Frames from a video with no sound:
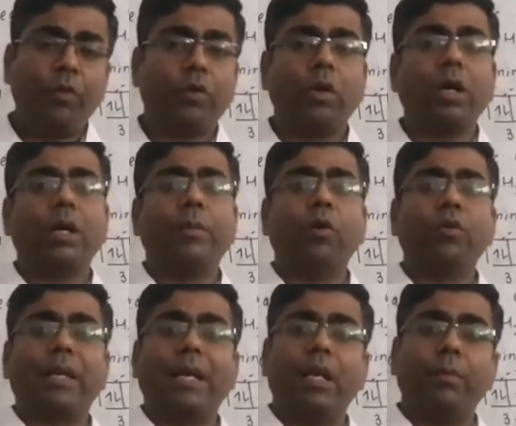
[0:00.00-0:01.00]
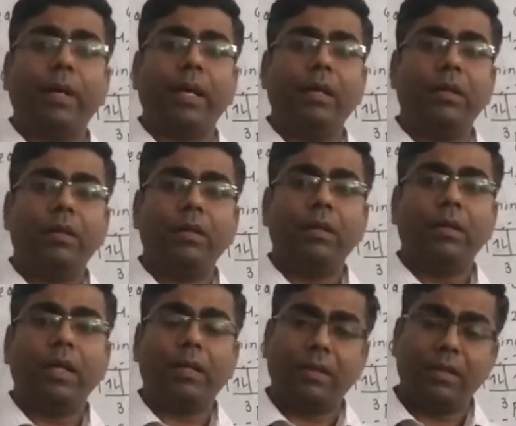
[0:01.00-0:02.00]
If we talk about
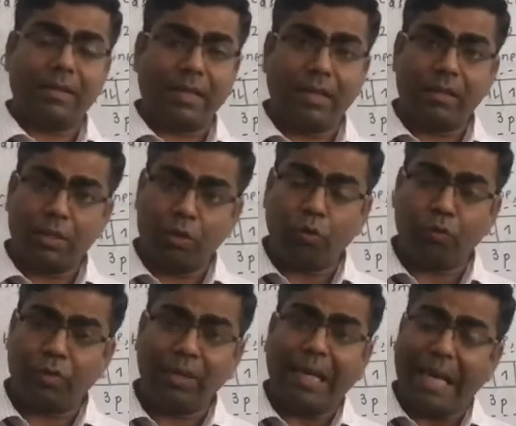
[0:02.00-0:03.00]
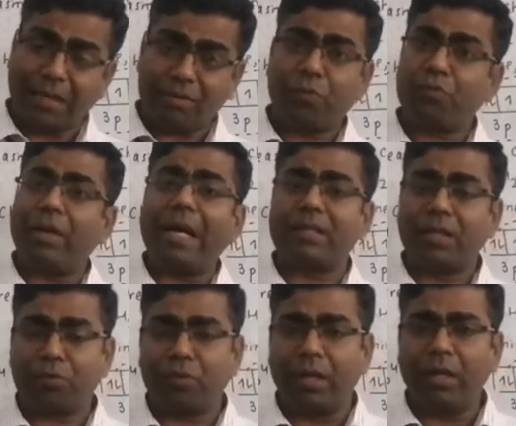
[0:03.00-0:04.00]
calamine, it is ZnCO3, etc.,
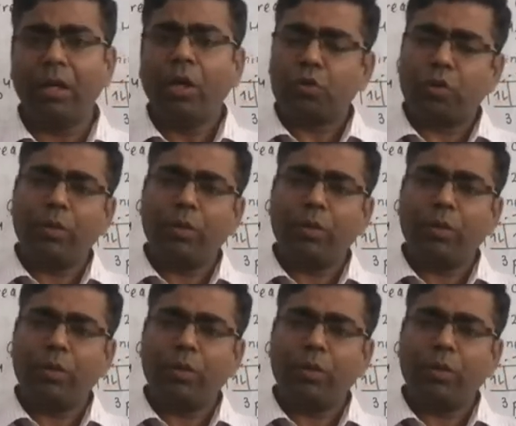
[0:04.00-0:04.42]
etc.